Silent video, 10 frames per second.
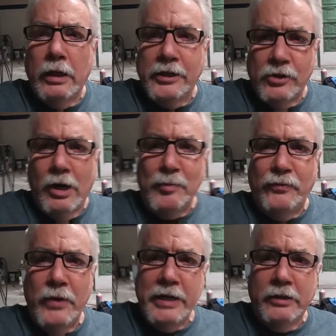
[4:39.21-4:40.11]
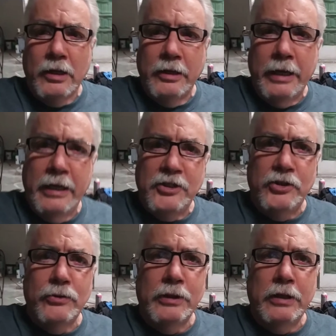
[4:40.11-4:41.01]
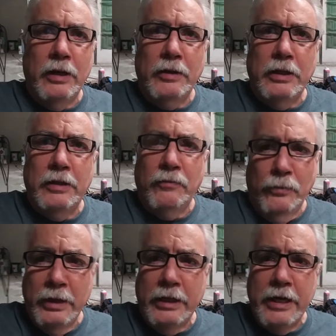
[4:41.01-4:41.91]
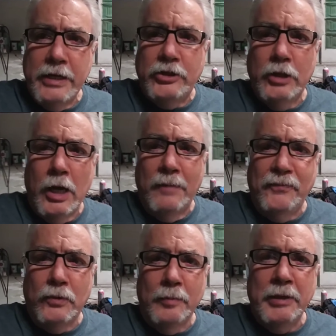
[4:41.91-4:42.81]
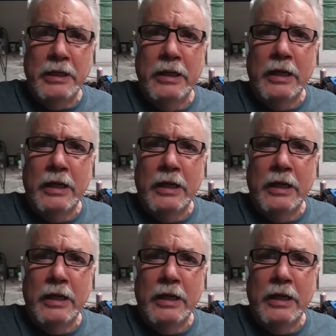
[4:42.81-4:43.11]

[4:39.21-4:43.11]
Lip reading: It's a Harbor Freight gun, and it's doing a really nice job for me.